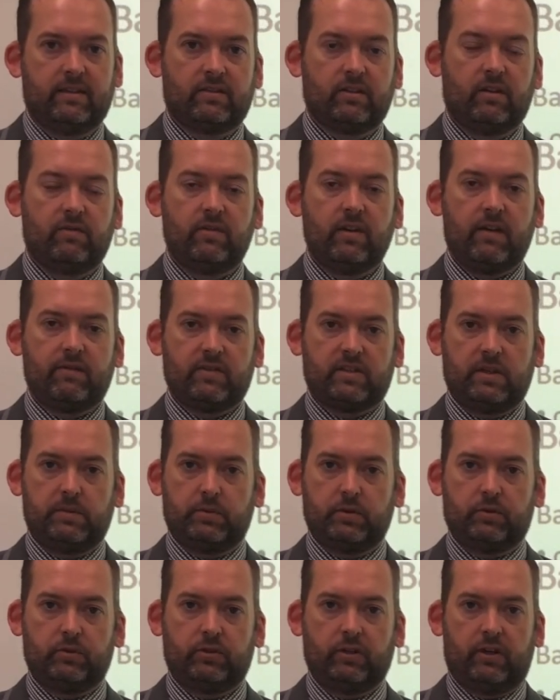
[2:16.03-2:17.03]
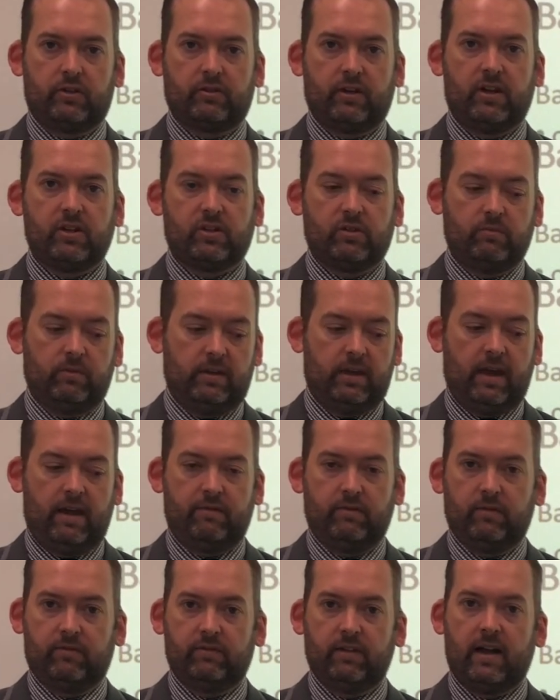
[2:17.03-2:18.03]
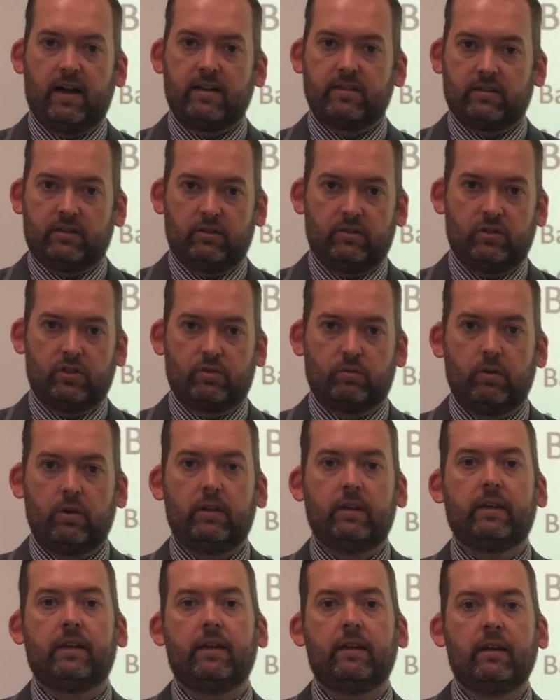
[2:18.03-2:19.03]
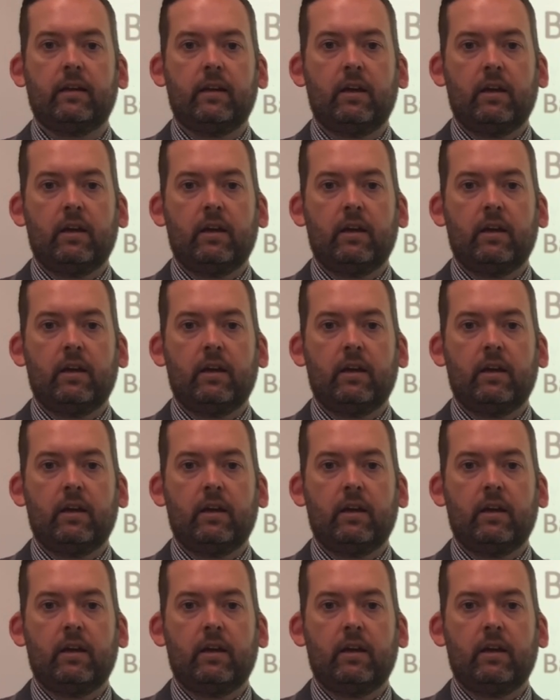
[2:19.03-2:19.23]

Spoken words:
So if you have a typical titration where you have your flask and you're swirling it,